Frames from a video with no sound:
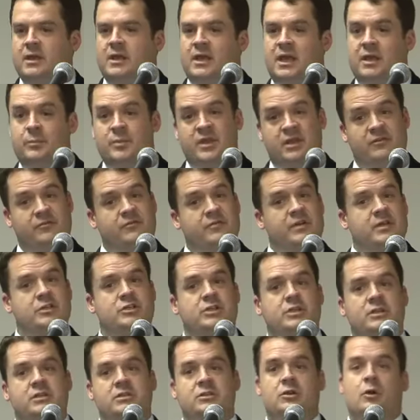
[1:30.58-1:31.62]
and be
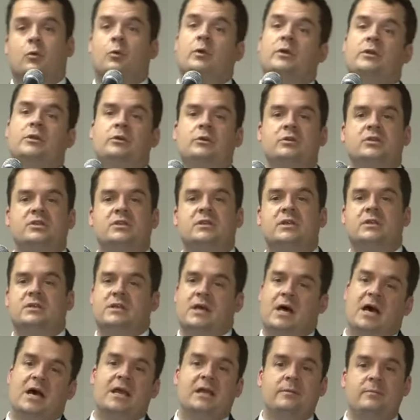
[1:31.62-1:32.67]
efficient. So reduce the
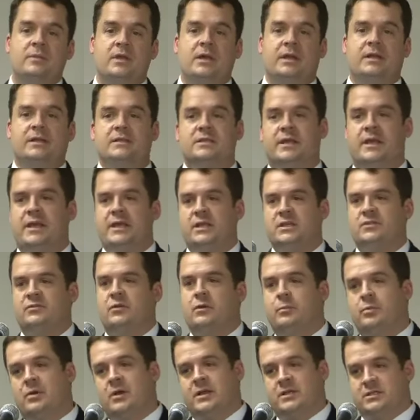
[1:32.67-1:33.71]
time that it takes for
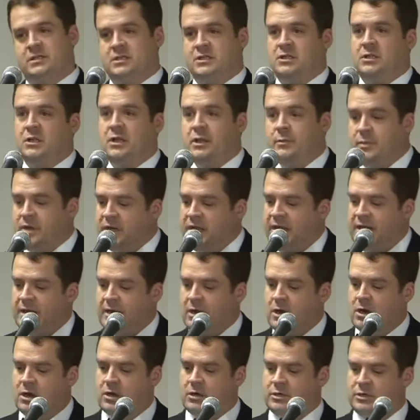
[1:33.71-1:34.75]
a process, eliminate
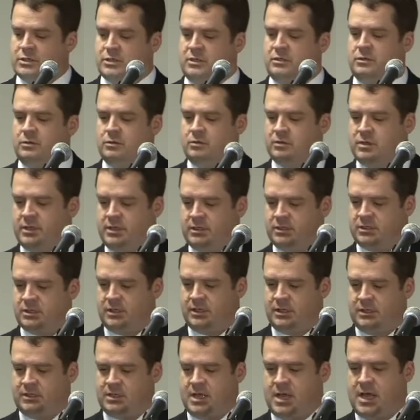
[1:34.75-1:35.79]
errors and do things
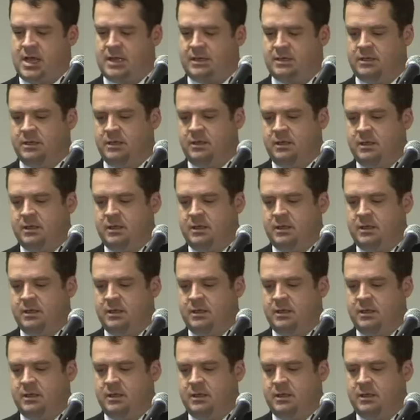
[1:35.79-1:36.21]
like that.